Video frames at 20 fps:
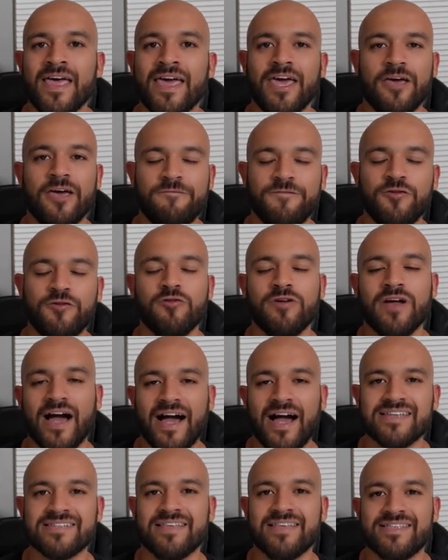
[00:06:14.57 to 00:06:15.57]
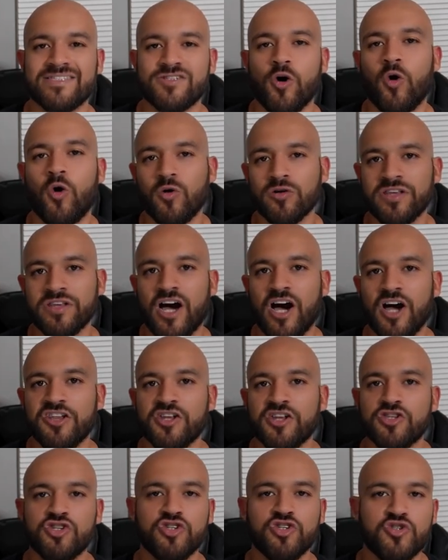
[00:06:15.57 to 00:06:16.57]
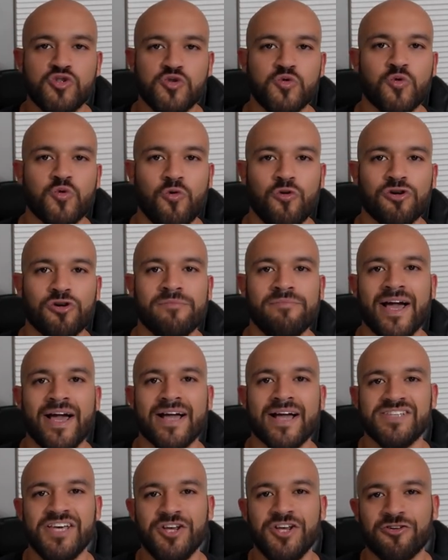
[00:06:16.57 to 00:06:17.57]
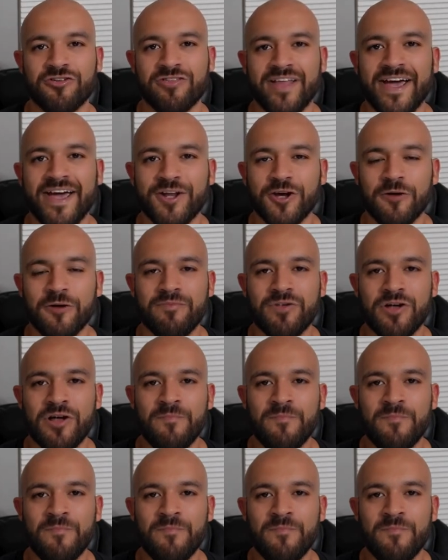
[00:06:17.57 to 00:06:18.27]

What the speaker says: if you guys like to hold on to two quarterbacks in your lineup.